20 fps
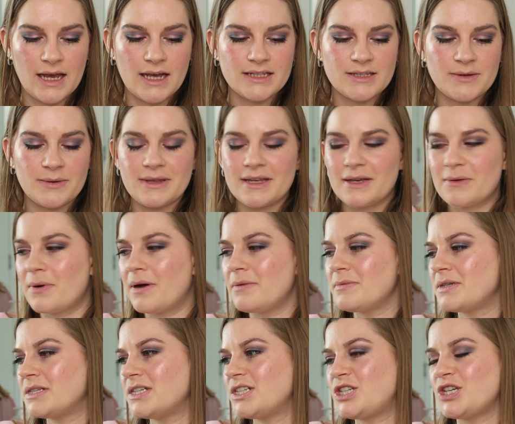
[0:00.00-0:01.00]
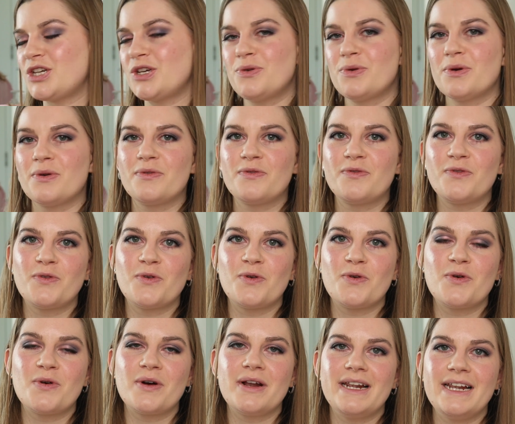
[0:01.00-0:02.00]
So I think what I'm gonna do
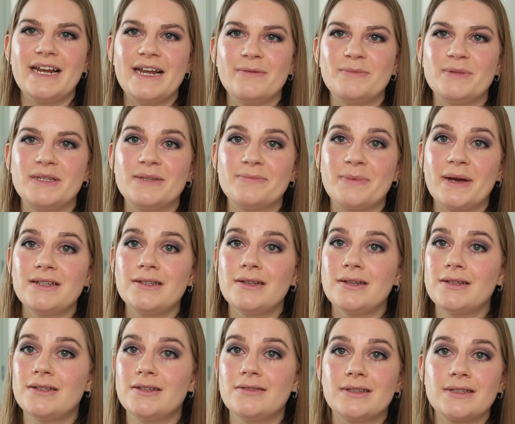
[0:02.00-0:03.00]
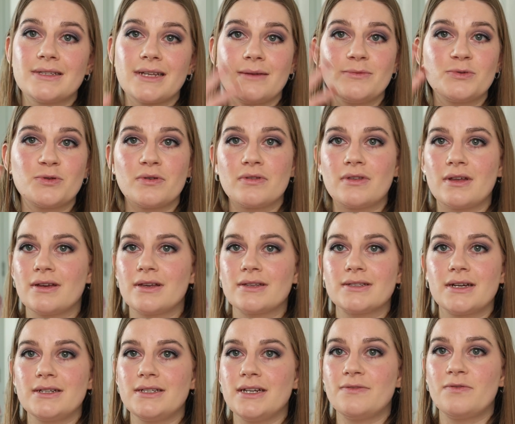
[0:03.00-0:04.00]
for lips is basically do the same sort of thing
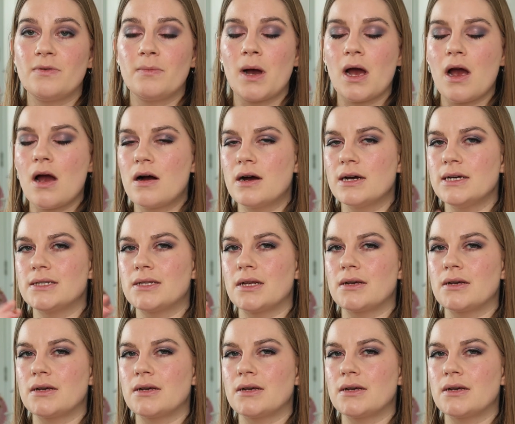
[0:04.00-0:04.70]
as I did for my eyes,